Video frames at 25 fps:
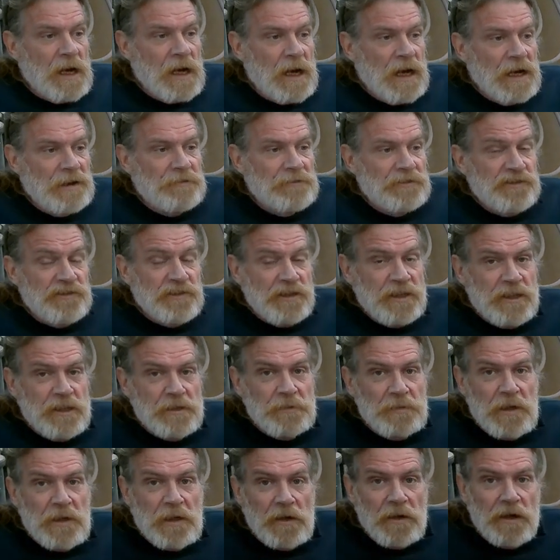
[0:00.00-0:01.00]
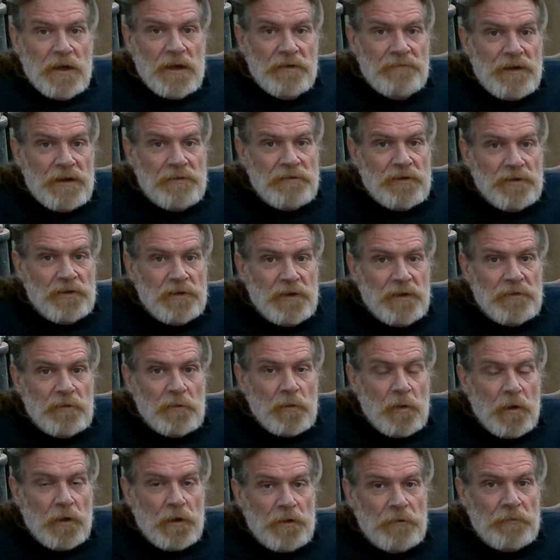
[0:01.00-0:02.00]
I've seen the motor, I've never driven
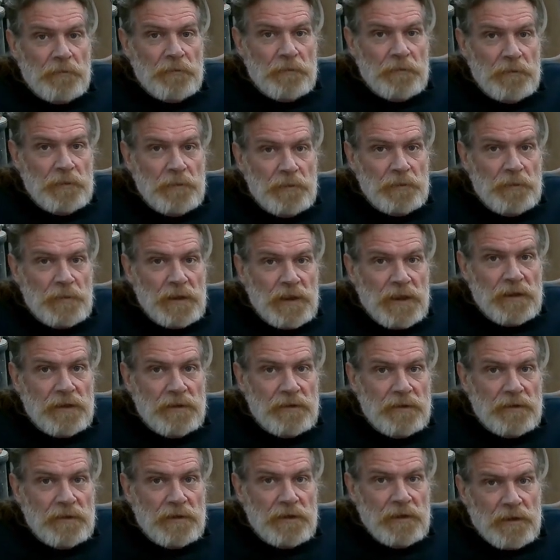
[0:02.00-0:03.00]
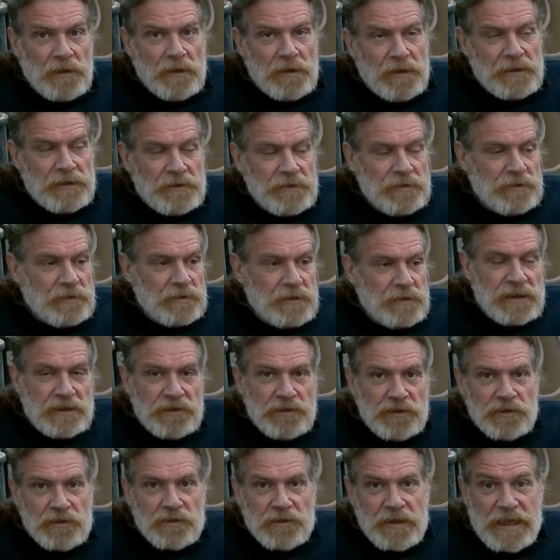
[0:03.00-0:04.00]
one. Uh huh. But you know, it's, it's
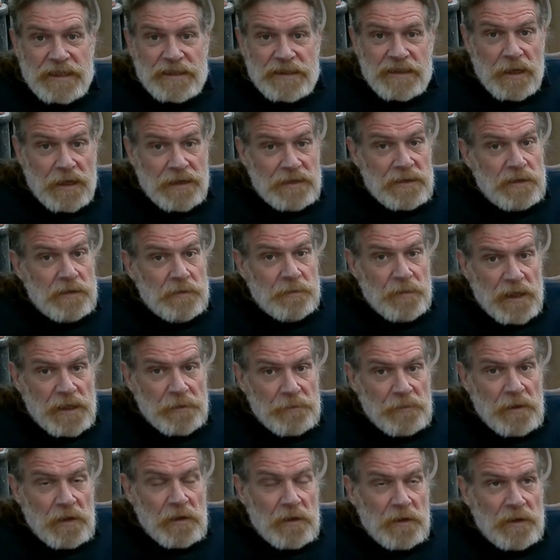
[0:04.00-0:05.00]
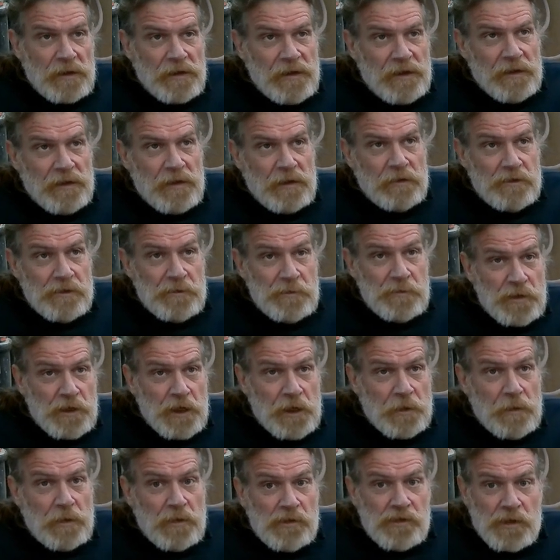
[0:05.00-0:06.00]
just it, that's the big motor, and then there's some
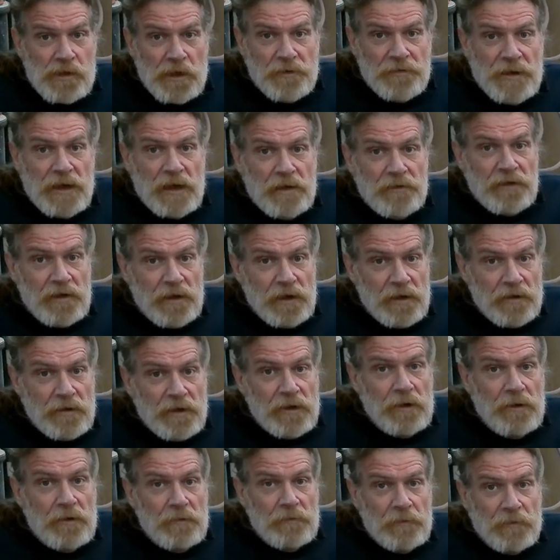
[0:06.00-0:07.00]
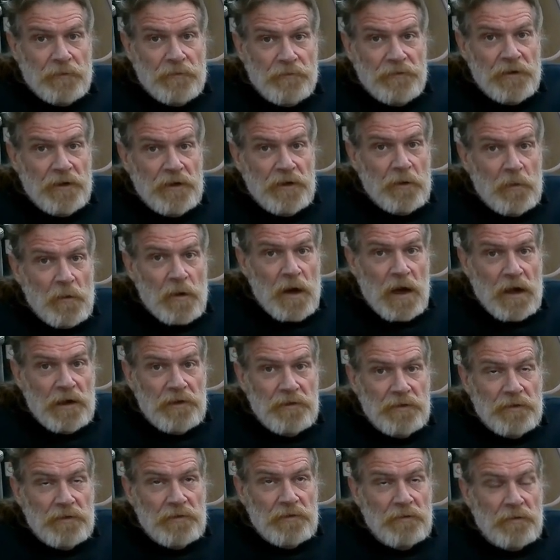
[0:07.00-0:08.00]
turbo stuff out there that are fun to watch.
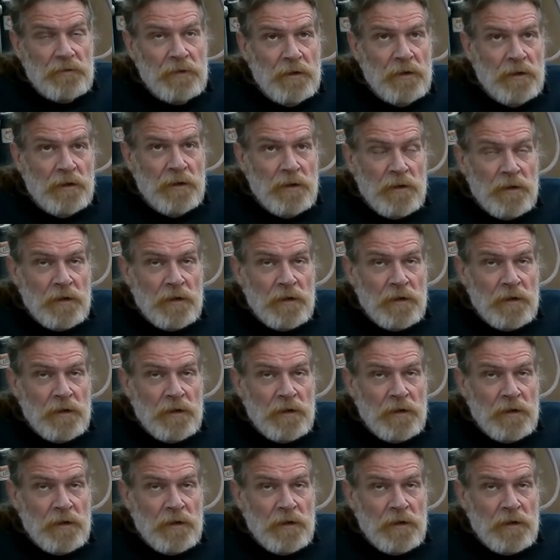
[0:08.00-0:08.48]
Uh huh.